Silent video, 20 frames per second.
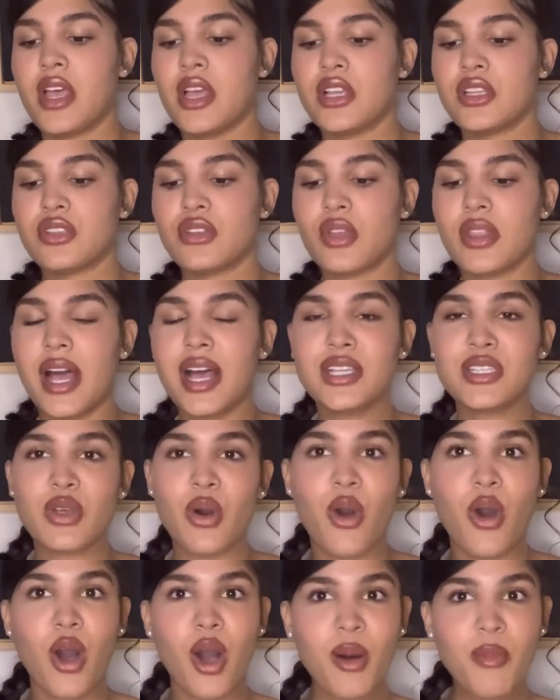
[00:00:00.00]
So that's
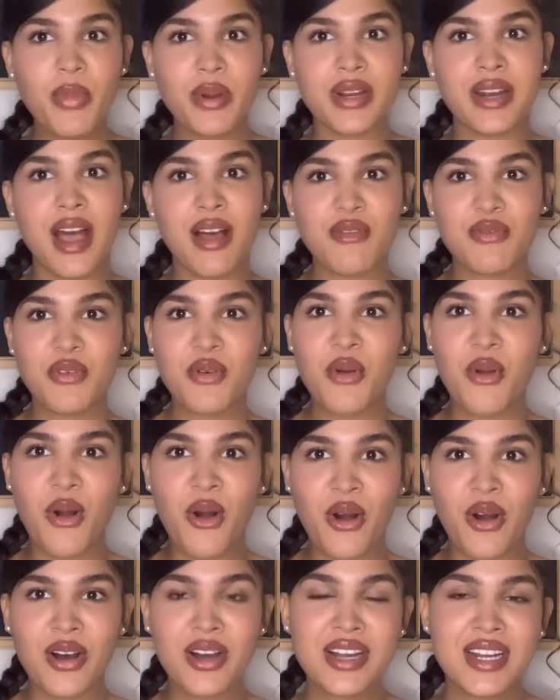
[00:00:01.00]
all, but not for
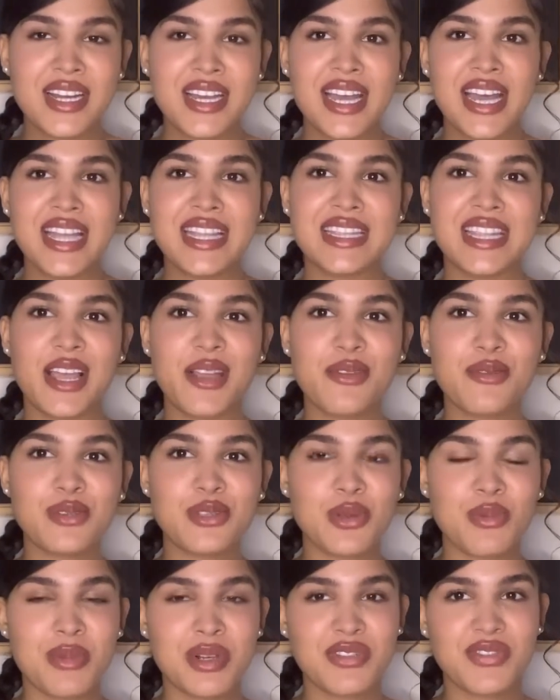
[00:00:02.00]
all. Thank you
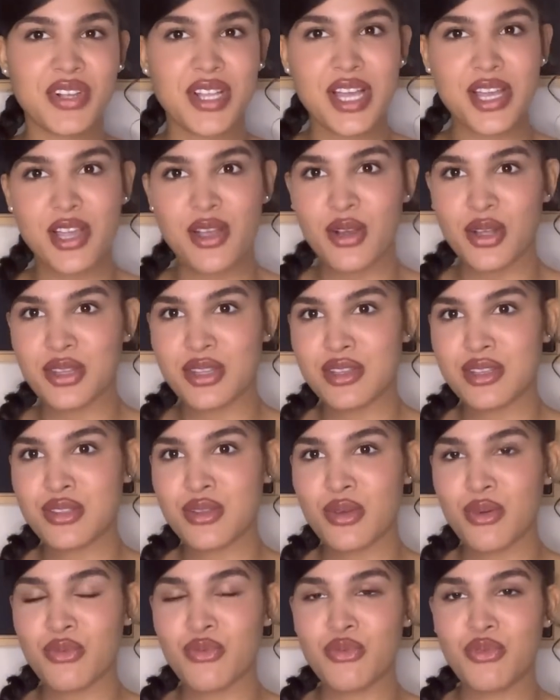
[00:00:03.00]
so much for clicking on this
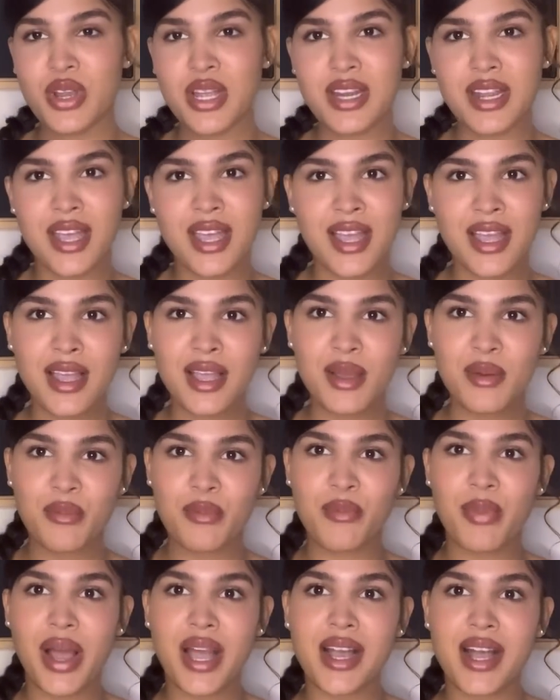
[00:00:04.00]
reading. Bye